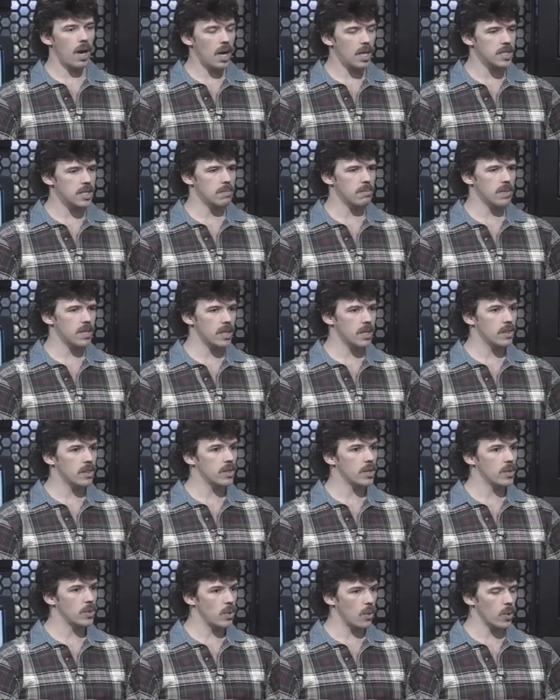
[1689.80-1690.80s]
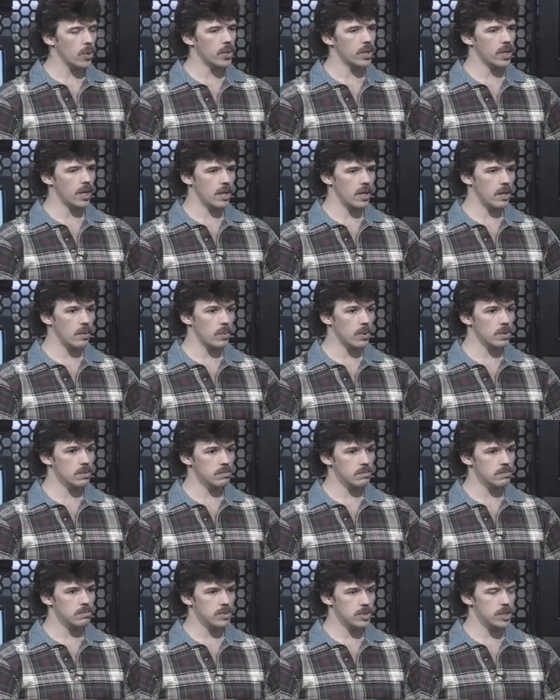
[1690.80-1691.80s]
possibly the northern area
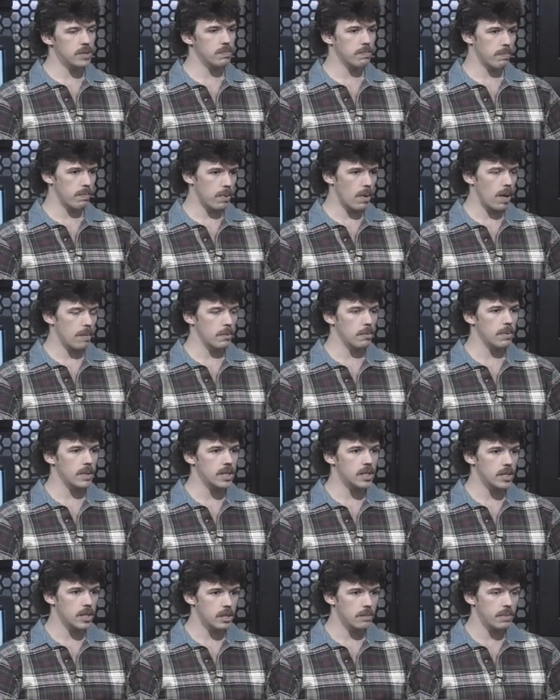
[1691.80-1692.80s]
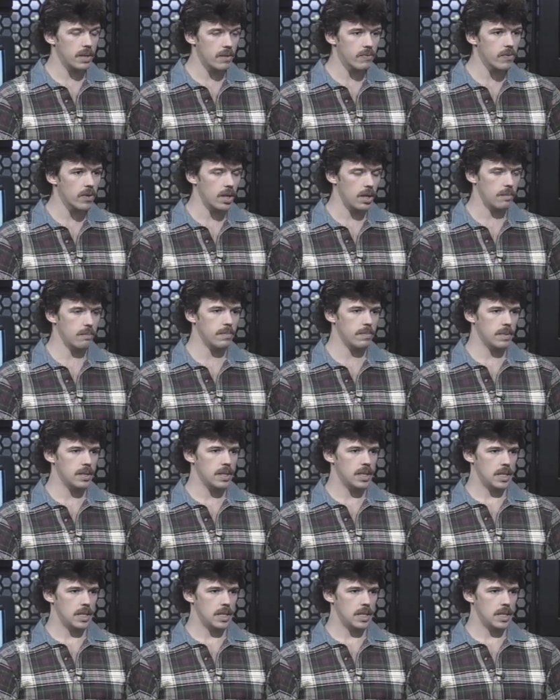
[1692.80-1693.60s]
where she probably could have been from.